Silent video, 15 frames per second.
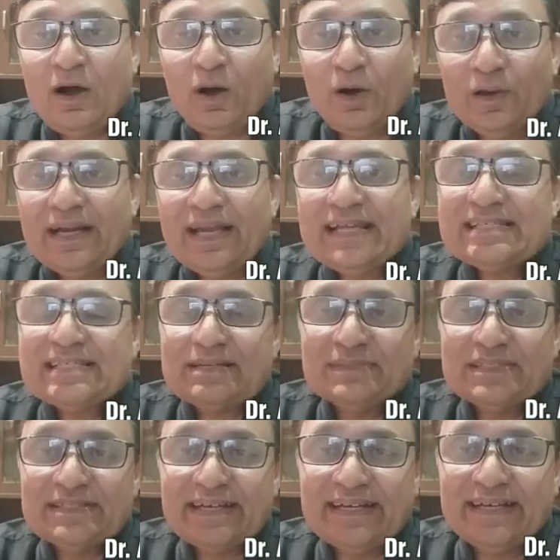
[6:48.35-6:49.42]
Online
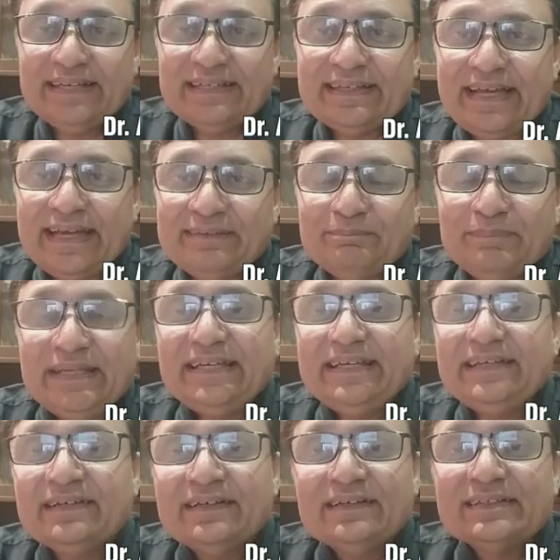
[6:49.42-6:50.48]
summer training can
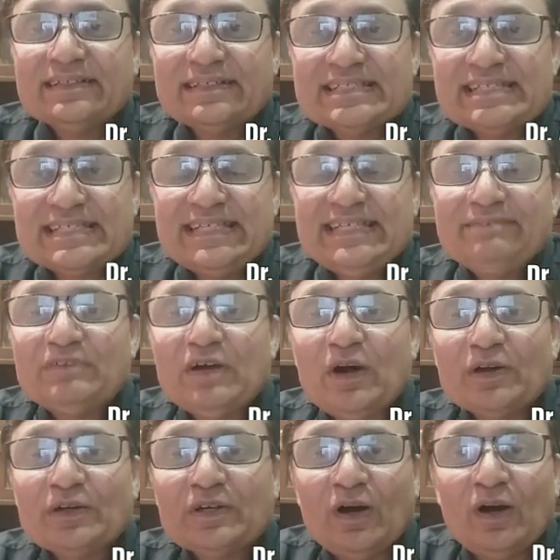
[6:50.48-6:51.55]
be received
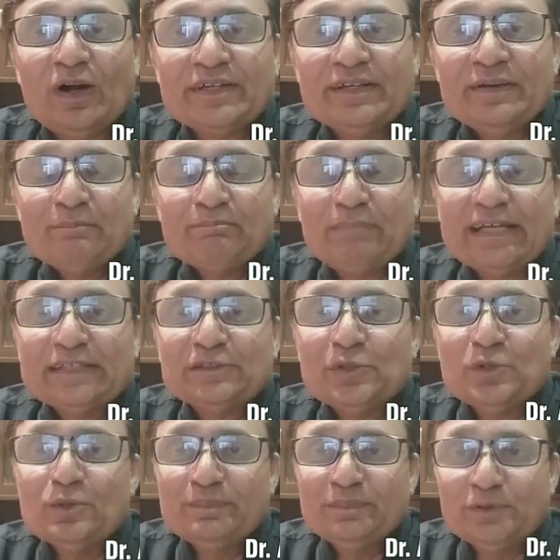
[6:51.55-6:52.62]
or got by
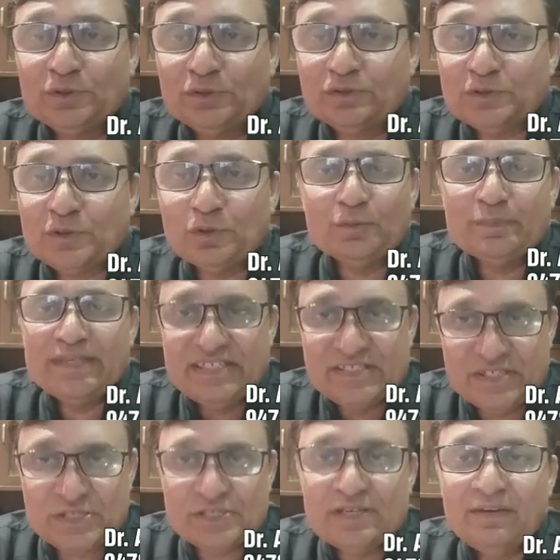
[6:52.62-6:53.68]
through two
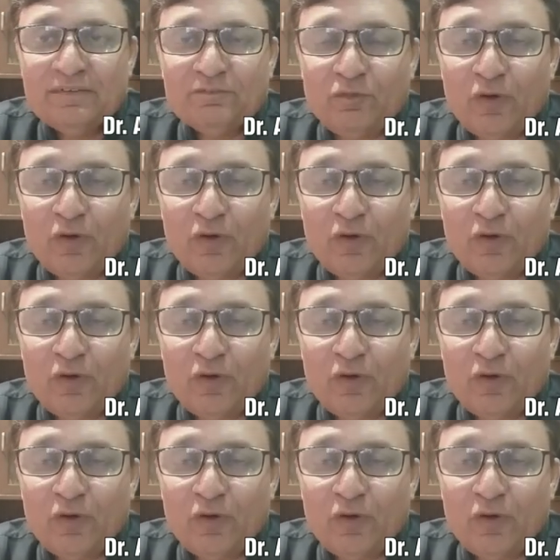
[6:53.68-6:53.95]
means.